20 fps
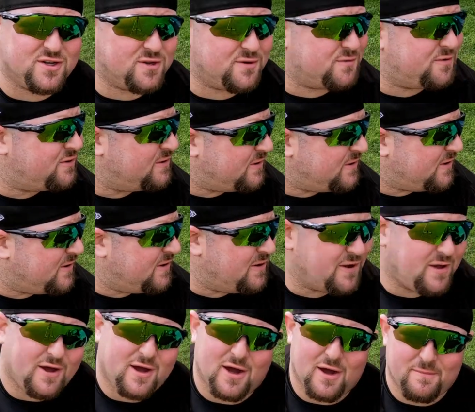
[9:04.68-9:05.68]
do.
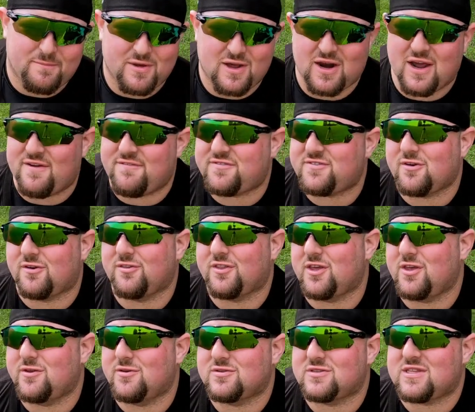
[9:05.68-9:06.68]
And I've
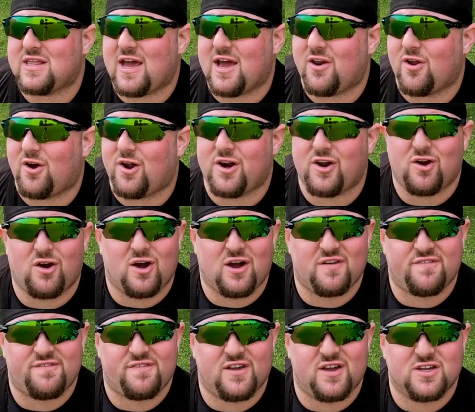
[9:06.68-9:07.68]
certainly used that on and
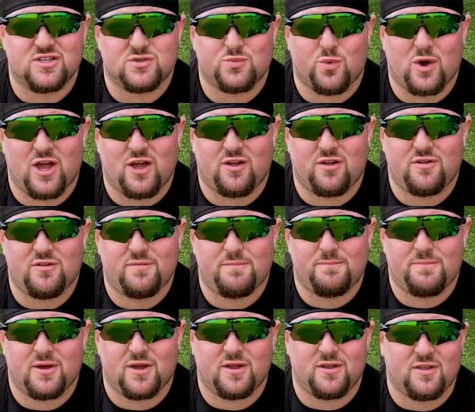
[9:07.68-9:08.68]
off as well.
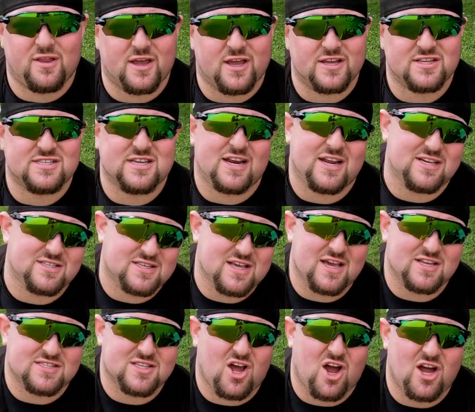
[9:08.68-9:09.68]
But like I said, as
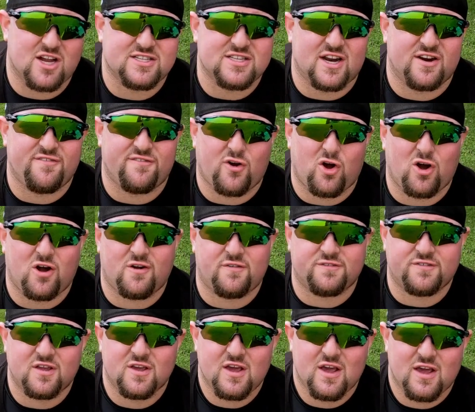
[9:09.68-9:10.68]
the content
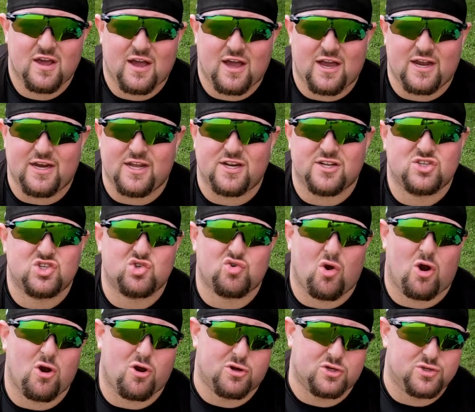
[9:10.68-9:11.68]
evolved, I needed
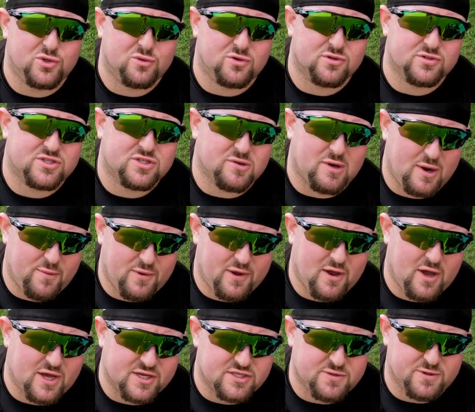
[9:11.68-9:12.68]
stronger tools, so
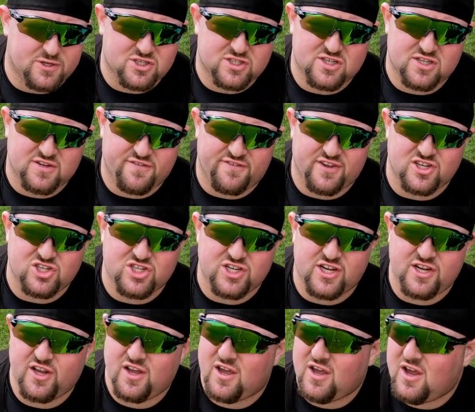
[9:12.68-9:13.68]
I switched to
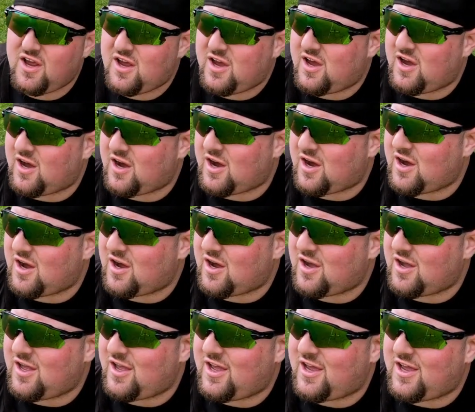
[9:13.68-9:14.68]
DaVinci,
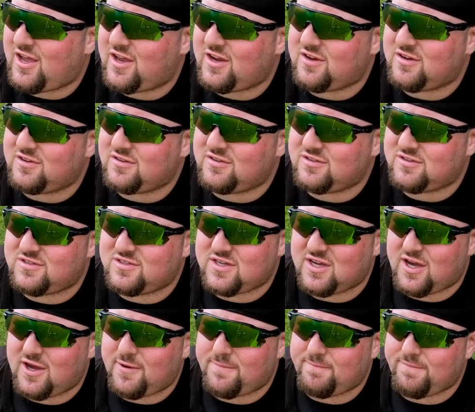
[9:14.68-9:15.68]
and
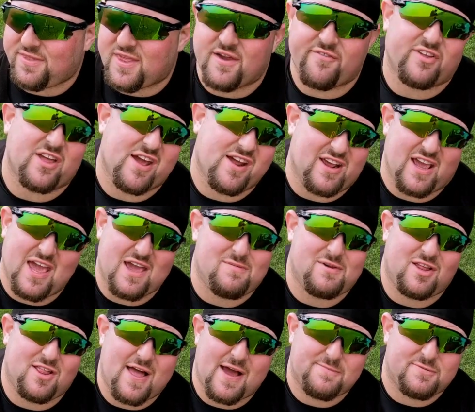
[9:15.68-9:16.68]
thankfully I had a
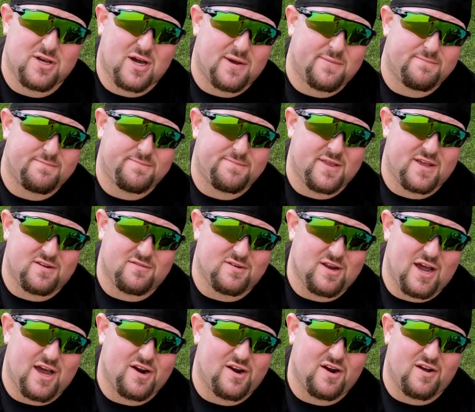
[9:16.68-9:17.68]
gaming laptop that
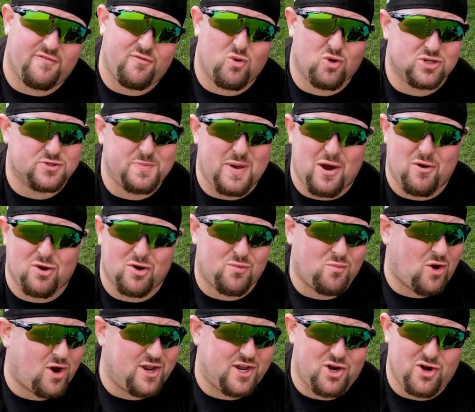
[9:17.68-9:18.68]
had enough horsepower to
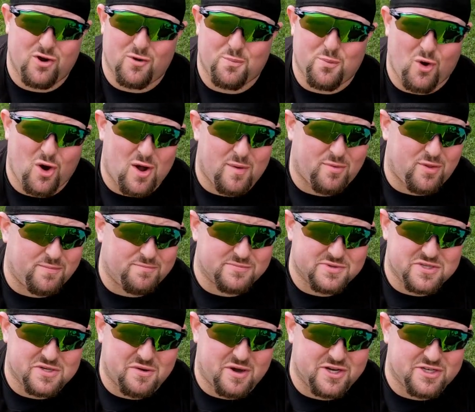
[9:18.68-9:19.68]
run it no problem.
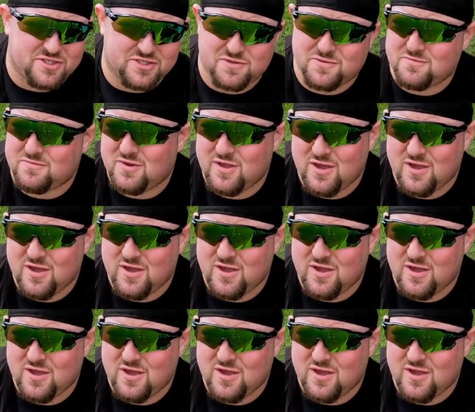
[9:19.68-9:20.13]
So I just